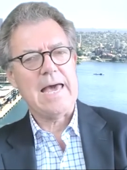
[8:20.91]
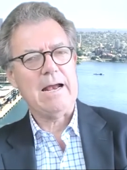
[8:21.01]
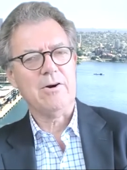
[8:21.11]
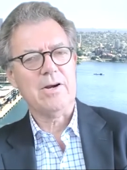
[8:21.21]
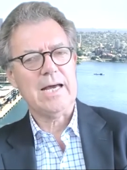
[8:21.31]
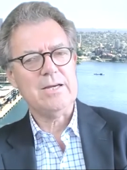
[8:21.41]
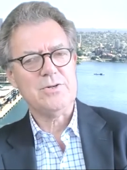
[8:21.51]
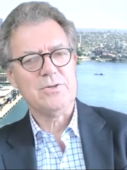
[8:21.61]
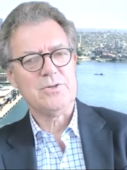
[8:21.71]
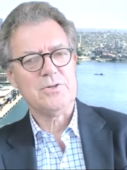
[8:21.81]

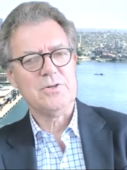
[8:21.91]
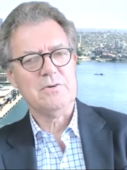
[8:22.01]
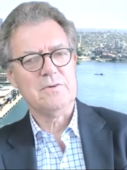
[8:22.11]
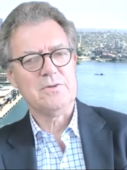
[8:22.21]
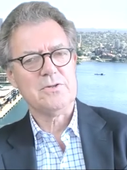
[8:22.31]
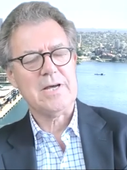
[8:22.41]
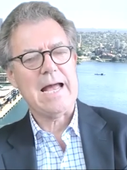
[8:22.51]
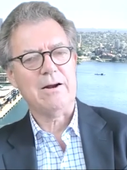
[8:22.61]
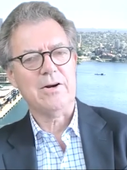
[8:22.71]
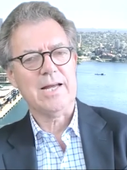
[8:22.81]
aggregation service
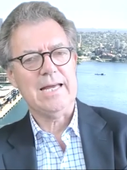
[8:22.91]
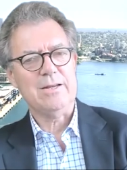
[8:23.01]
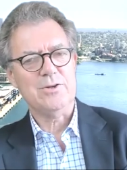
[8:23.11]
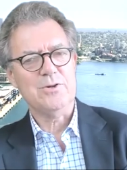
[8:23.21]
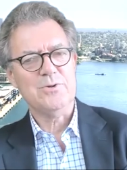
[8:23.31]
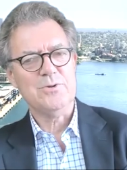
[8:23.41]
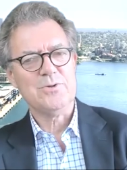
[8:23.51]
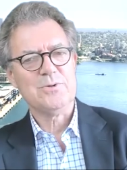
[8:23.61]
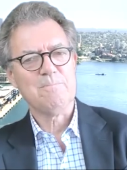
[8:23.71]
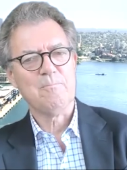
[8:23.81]
to aggregate
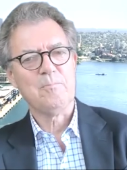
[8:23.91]
news?